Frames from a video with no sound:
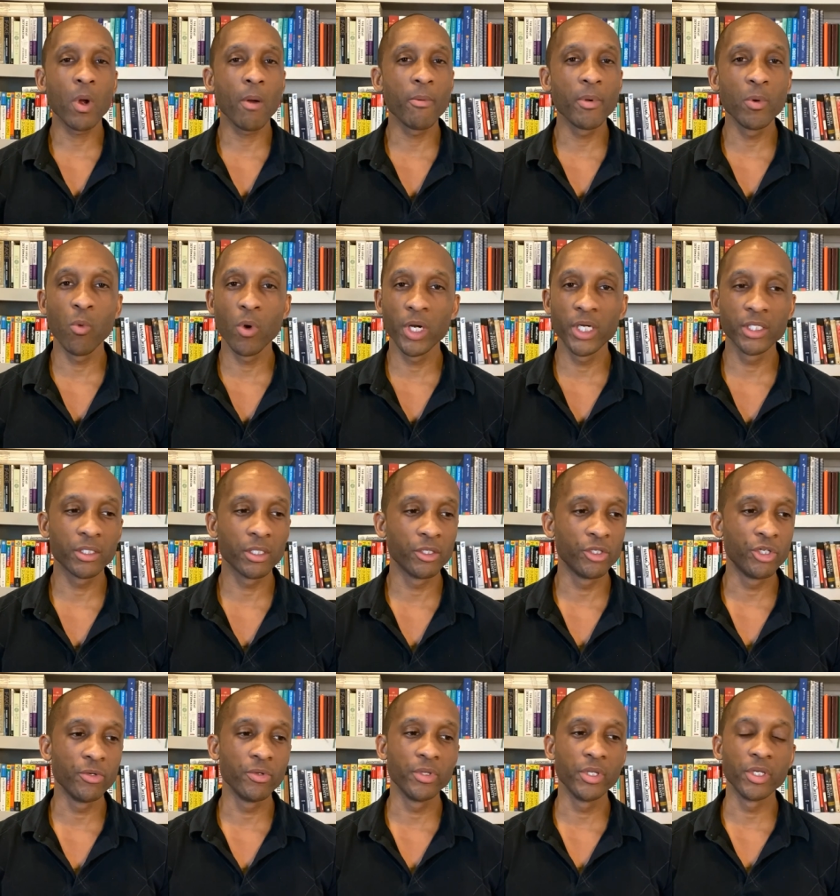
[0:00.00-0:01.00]
why we wanted to
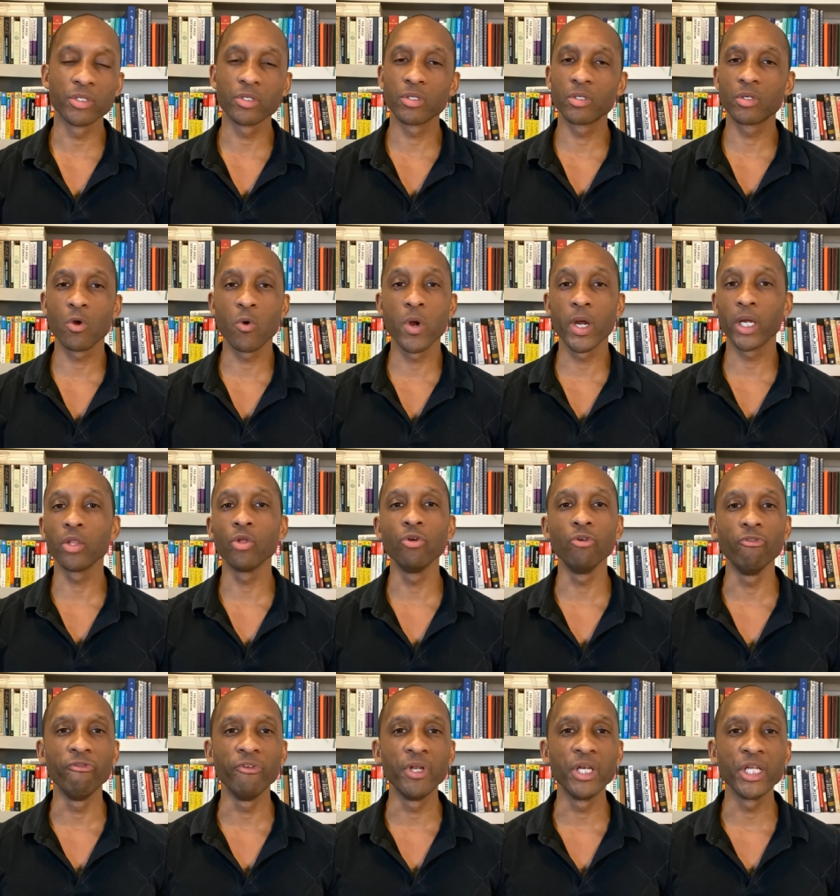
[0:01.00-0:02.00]
do this quick
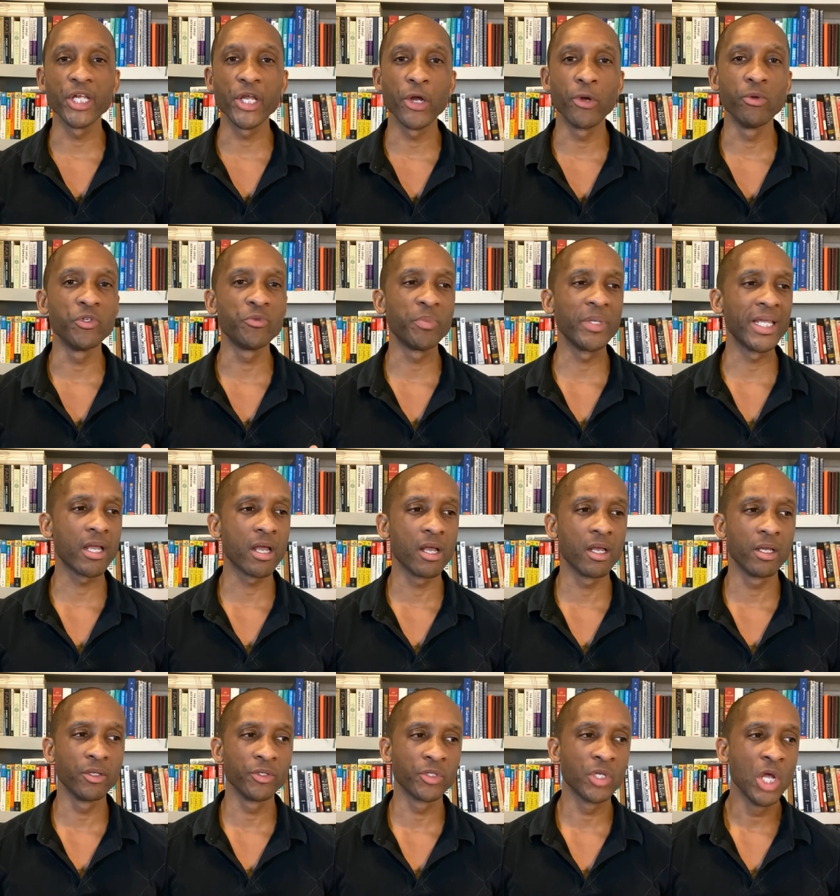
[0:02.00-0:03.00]
little video is
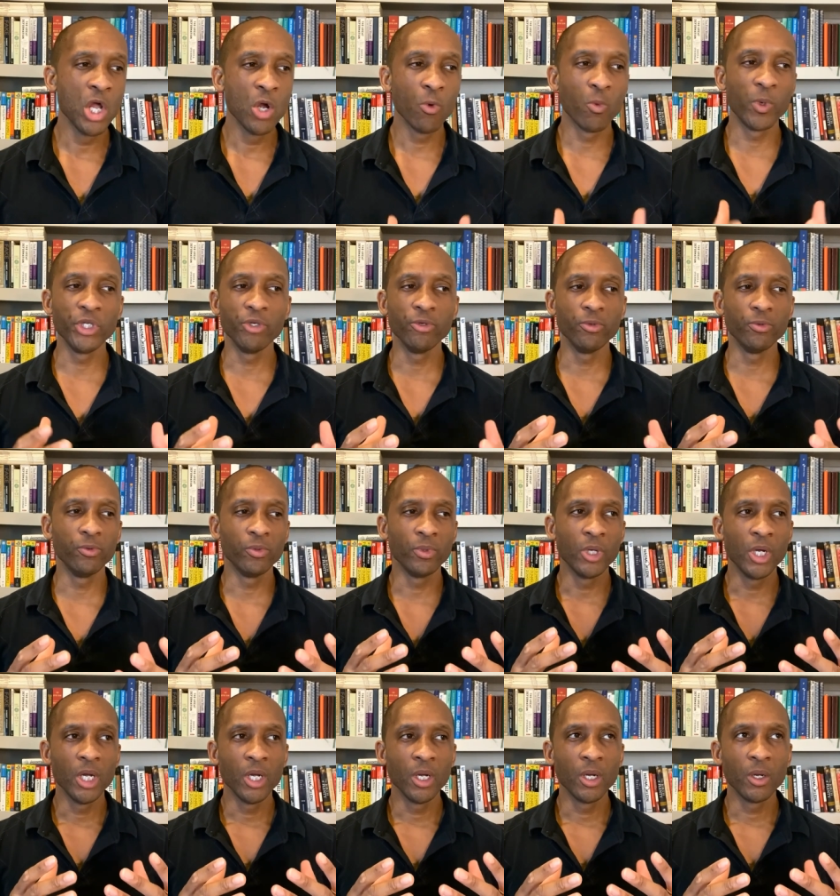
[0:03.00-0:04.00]
because when you
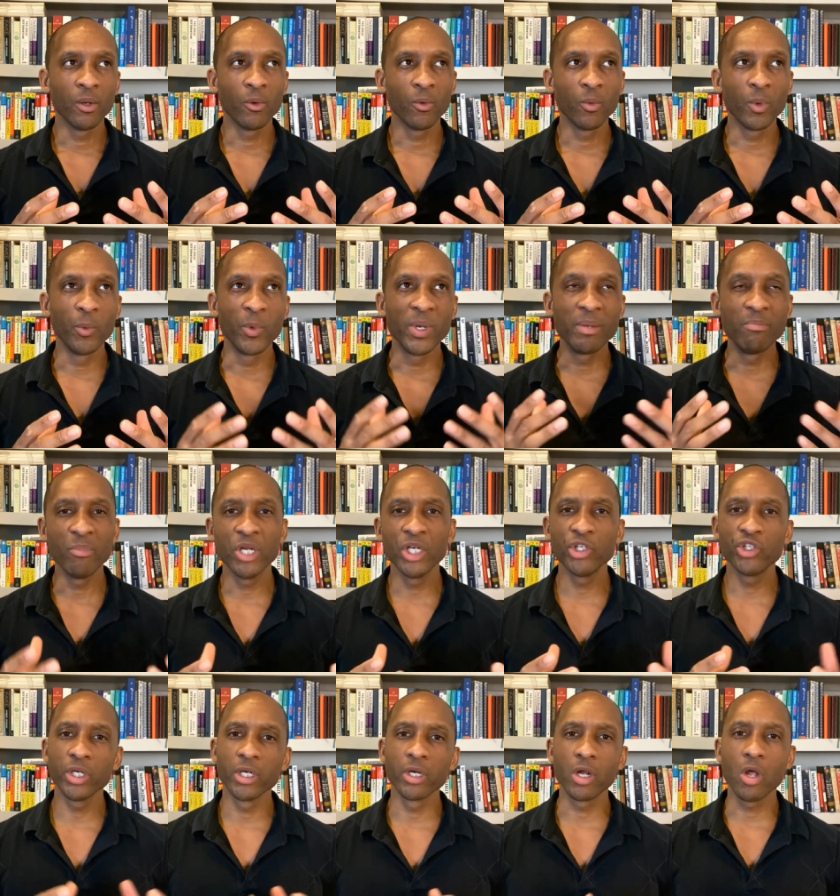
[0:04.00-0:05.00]
when we
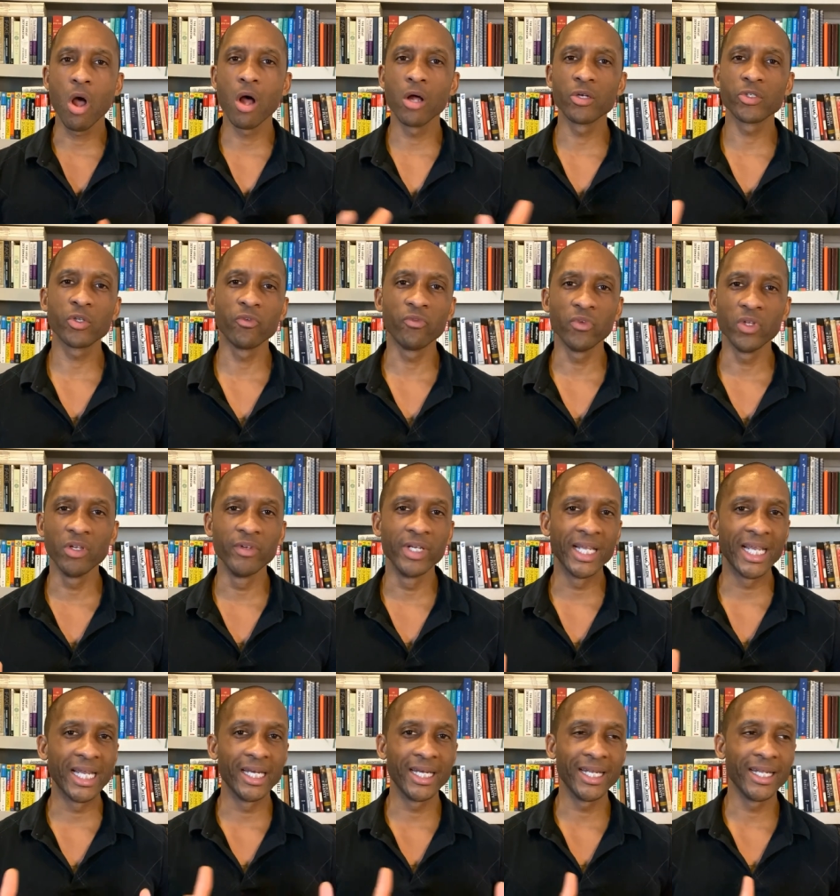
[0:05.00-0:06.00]
mention cost of
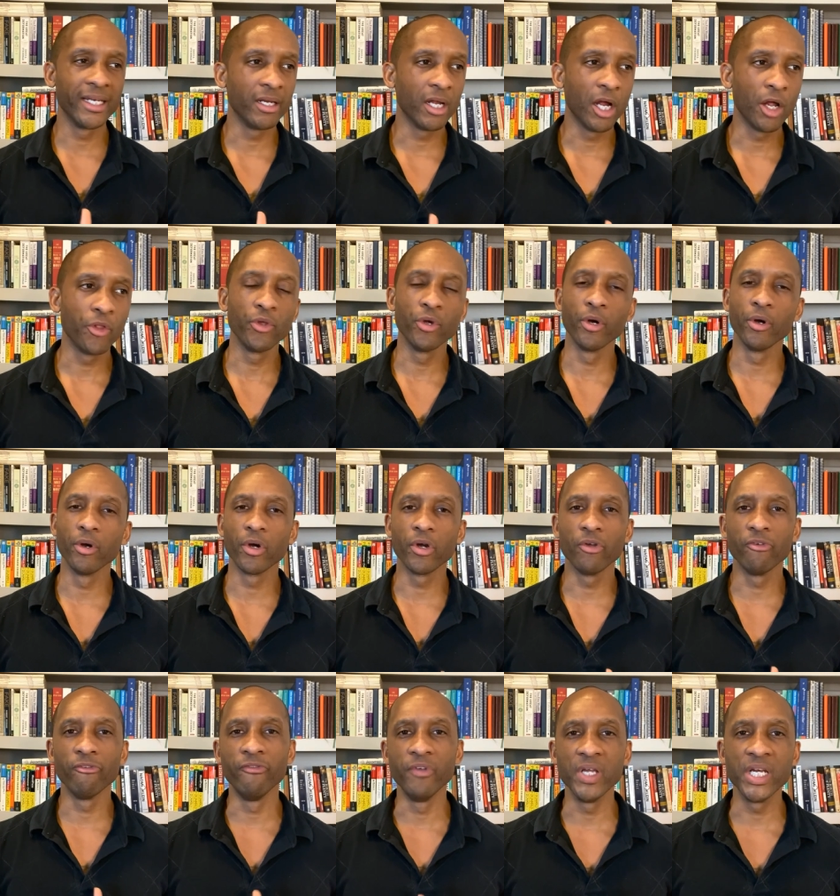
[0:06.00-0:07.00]
living in, in other
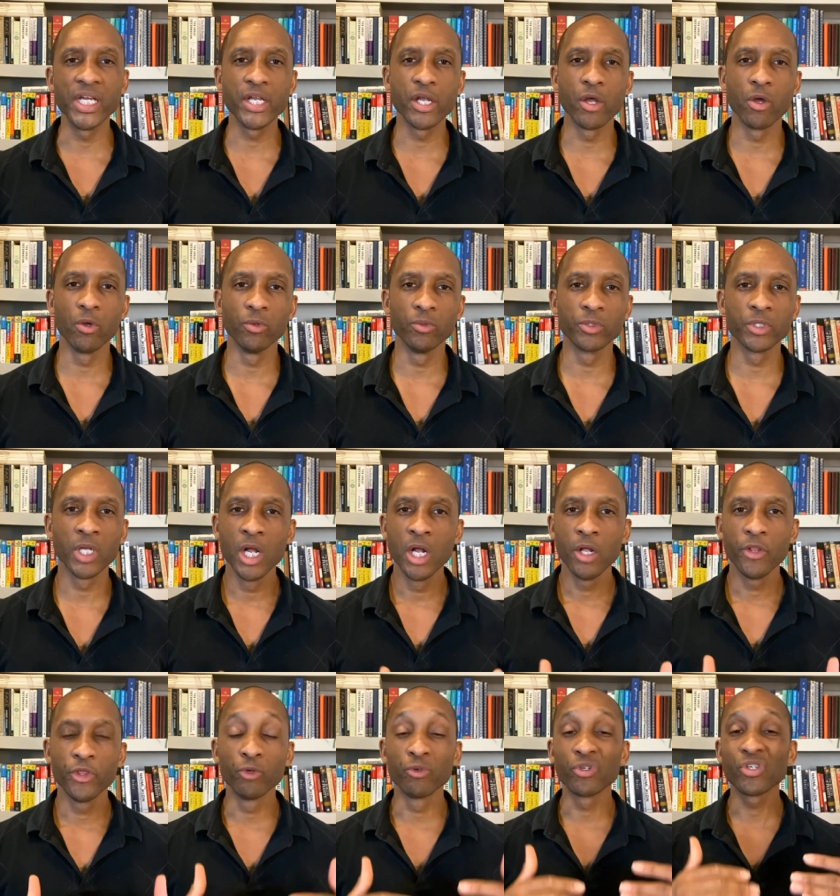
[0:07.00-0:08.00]
videos,
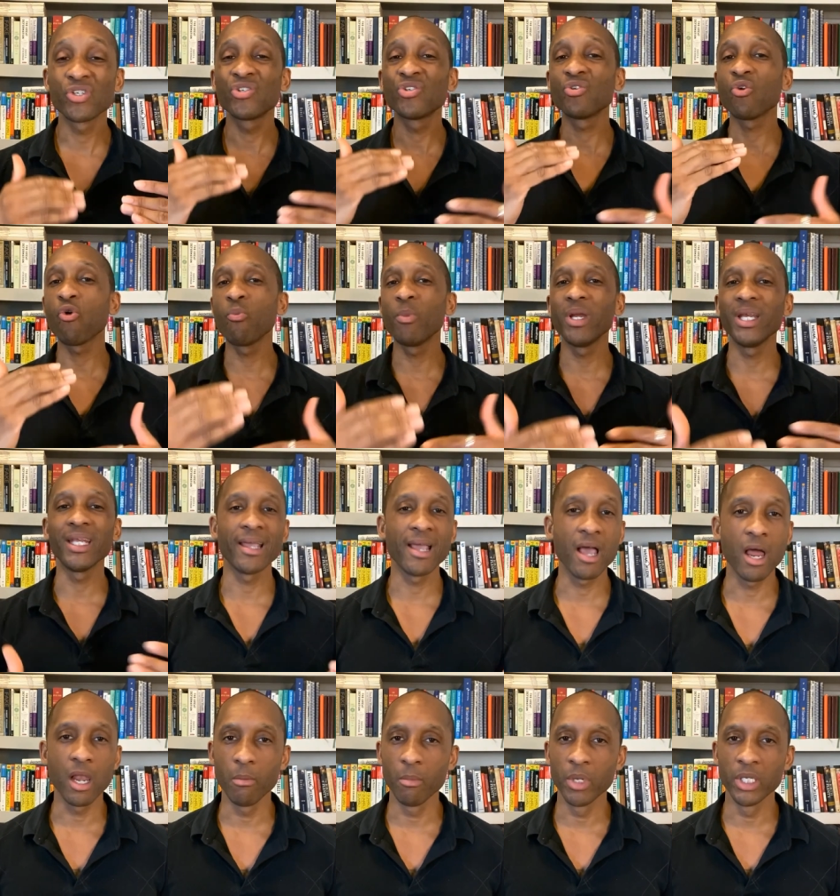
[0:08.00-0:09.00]
there are so many
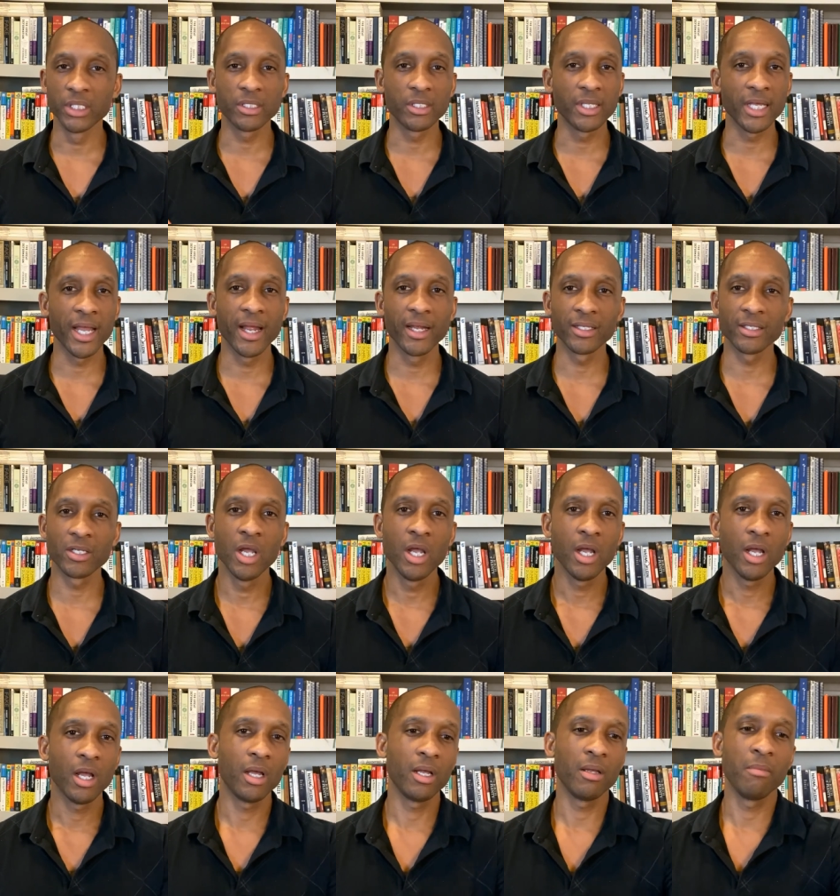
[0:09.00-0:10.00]
elements that
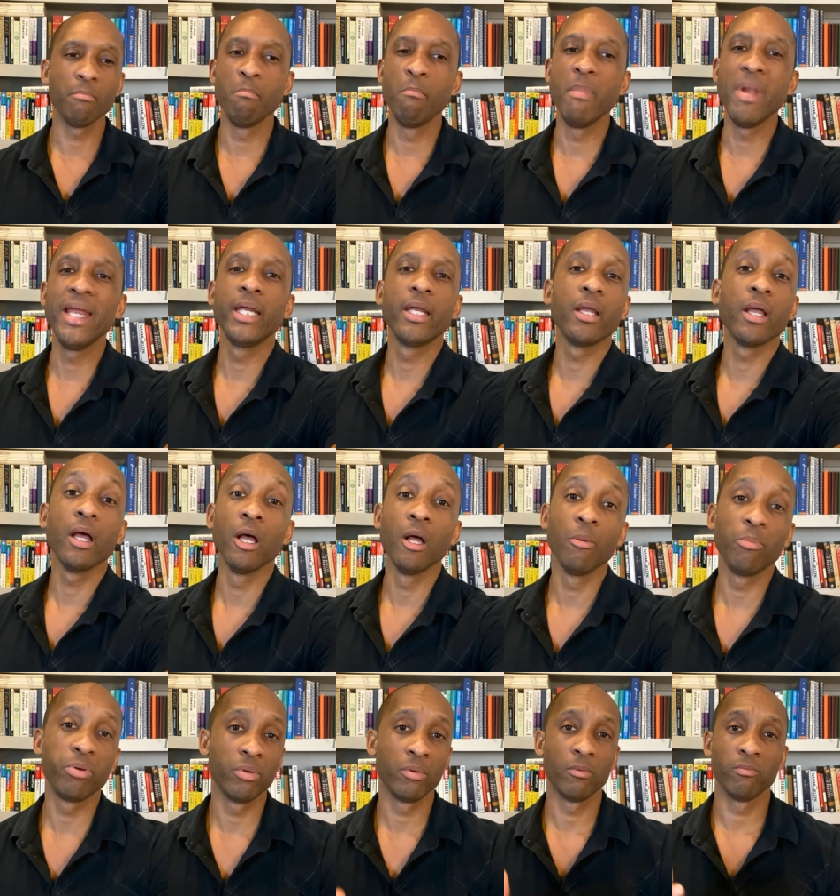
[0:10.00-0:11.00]
uh, make
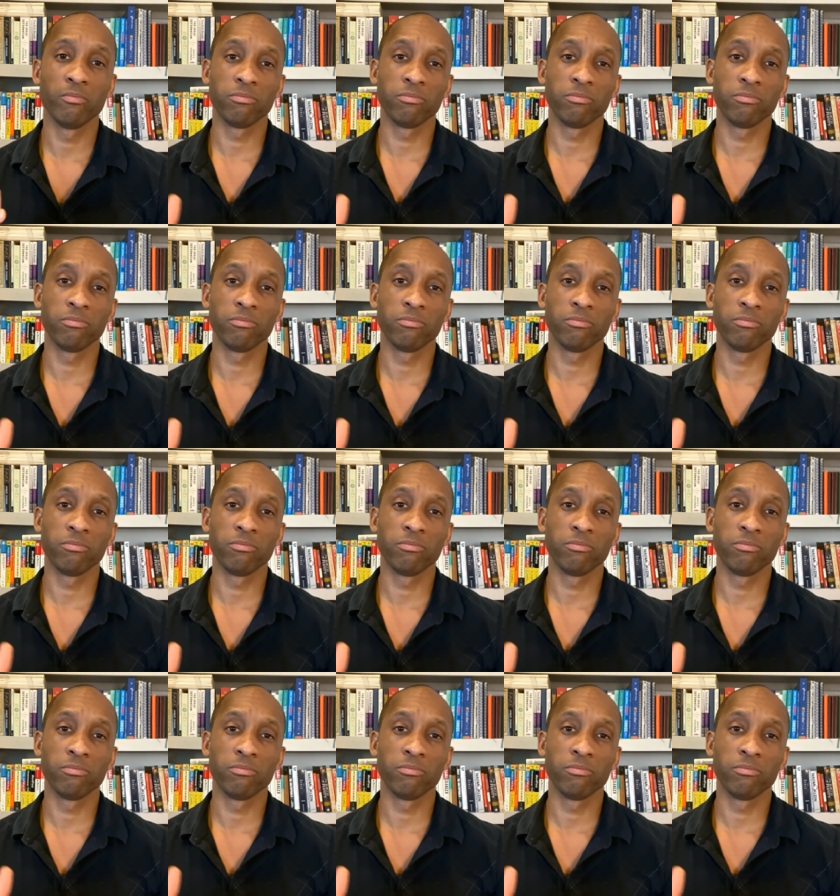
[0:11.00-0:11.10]
up